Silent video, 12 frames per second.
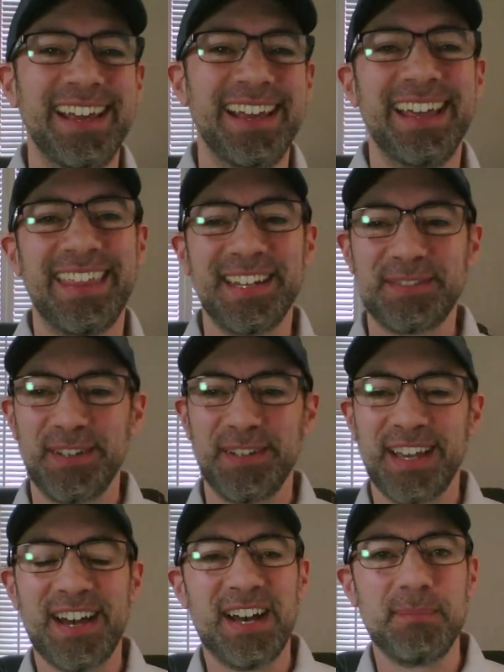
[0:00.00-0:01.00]
Thanks for the
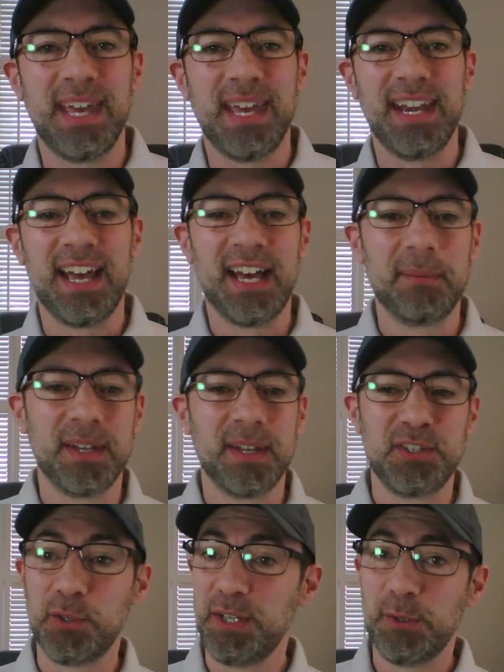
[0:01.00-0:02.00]
comment. I
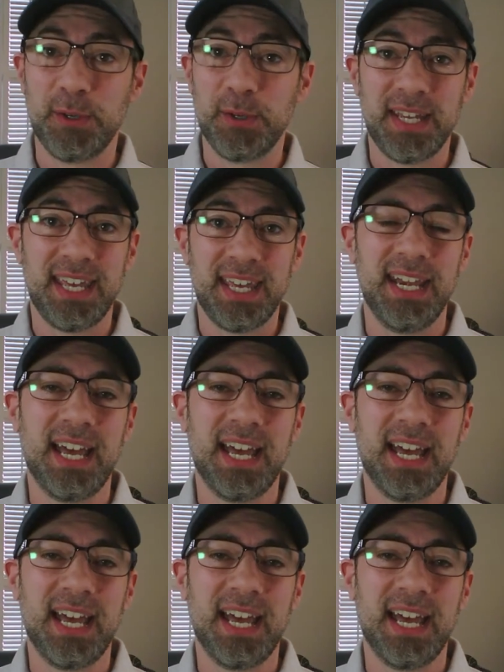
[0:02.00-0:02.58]
enjoy doing it.